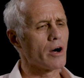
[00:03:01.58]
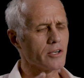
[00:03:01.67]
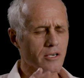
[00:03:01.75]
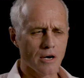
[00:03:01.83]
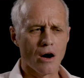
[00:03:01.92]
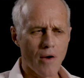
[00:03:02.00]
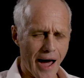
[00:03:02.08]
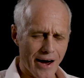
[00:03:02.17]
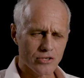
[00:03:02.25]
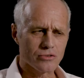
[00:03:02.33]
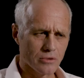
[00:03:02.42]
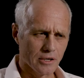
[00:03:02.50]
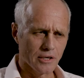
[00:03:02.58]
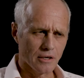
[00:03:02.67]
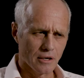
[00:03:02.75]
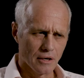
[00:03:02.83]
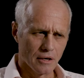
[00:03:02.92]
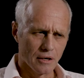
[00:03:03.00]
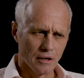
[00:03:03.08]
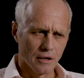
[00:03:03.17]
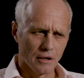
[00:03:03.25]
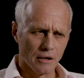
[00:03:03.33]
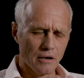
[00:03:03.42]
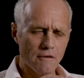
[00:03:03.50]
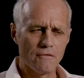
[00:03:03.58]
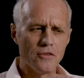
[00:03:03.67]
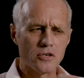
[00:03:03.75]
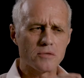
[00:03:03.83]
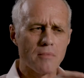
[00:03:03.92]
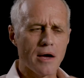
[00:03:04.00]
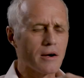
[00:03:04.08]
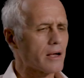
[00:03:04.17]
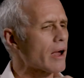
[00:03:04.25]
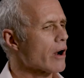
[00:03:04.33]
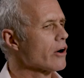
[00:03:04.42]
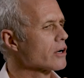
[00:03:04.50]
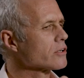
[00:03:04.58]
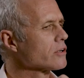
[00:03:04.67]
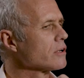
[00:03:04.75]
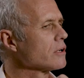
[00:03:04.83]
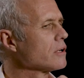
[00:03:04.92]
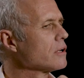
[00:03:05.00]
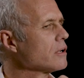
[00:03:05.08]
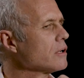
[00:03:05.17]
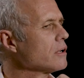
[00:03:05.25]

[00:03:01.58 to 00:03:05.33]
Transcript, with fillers: well you know actually if this main character